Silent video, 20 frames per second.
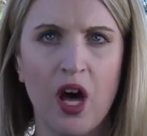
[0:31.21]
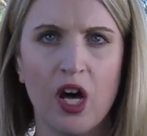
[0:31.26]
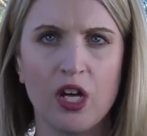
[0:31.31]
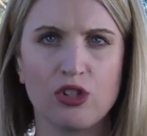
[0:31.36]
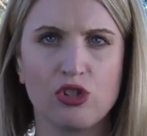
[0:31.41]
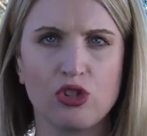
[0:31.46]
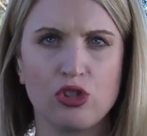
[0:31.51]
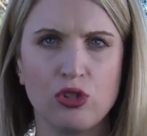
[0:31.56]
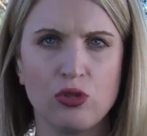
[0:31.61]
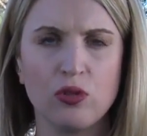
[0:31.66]

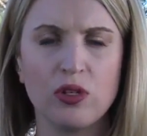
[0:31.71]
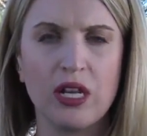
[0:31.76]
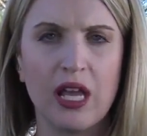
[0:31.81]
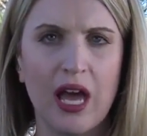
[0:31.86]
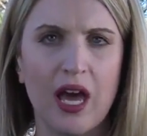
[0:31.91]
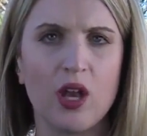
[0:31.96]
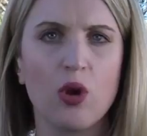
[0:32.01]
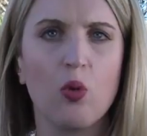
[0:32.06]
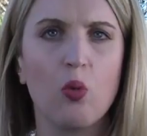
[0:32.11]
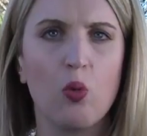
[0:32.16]
a student
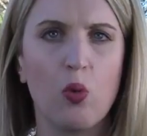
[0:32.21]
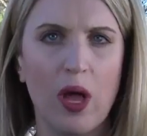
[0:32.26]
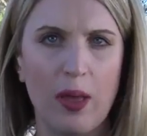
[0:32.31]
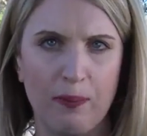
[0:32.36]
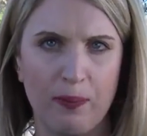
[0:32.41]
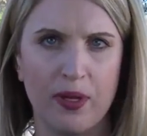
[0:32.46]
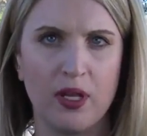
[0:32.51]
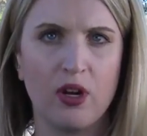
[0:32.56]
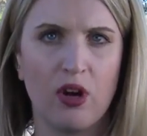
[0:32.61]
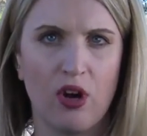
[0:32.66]
had a
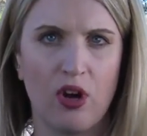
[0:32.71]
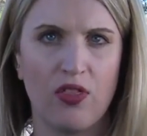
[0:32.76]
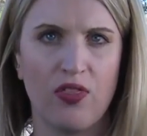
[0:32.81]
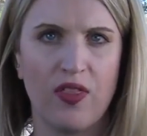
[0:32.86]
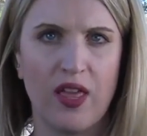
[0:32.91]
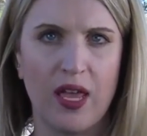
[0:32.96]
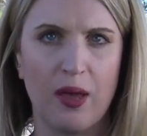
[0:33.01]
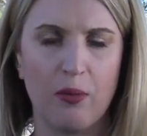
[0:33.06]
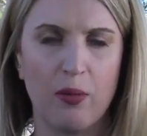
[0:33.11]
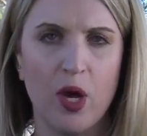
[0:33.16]
weapon
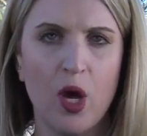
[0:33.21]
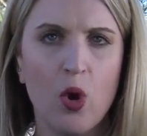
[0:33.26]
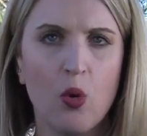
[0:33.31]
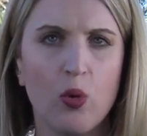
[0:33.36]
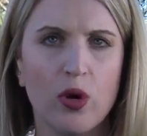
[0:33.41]
on them.